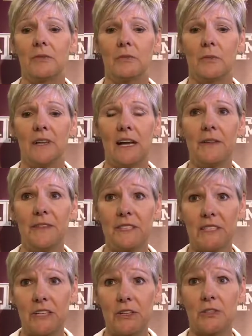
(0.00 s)
without the
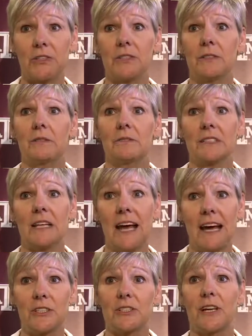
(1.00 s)
seniors
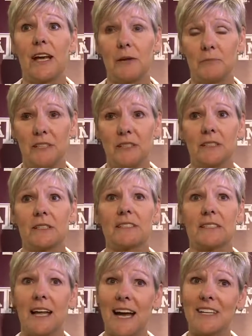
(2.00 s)
slash captains
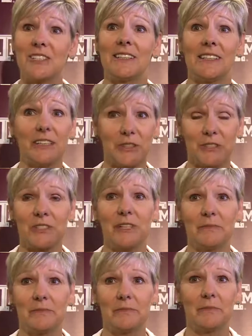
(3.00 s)
slash
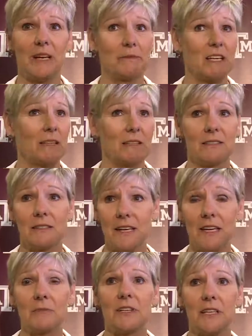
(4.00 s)
leadership, I mean, the
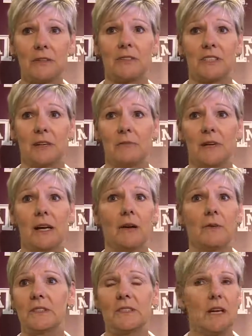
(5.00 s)
team leadership
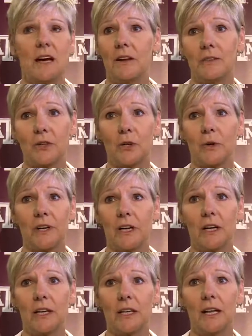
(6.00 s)
was not on the court at
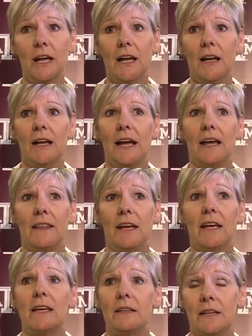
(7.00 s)
all.
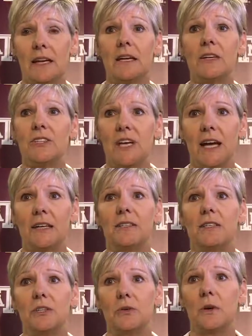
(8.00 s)
They each had
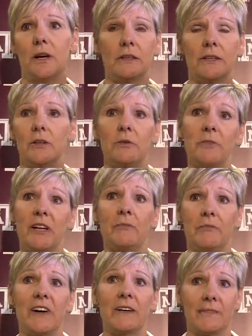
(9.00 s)
to do a little bit
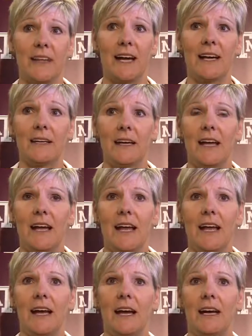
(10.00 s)
of that.
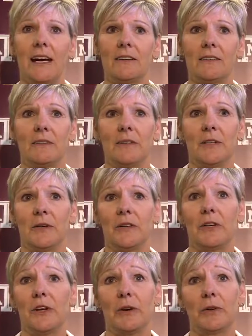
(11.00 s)
And,
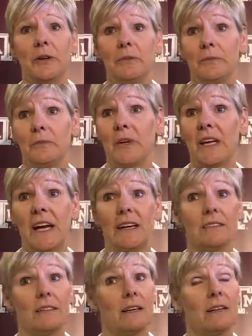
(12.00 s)
you know, we
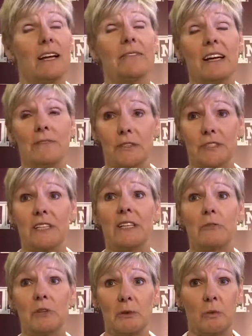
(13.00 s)
had a lot of
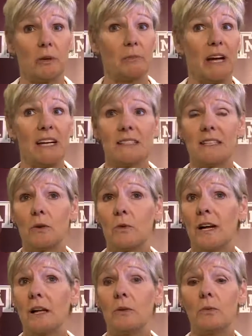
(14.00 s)
adversity. We weren't passing
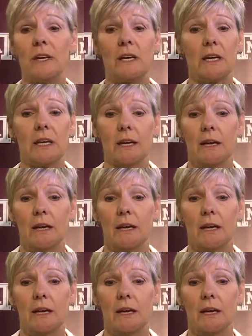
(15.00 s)
well. We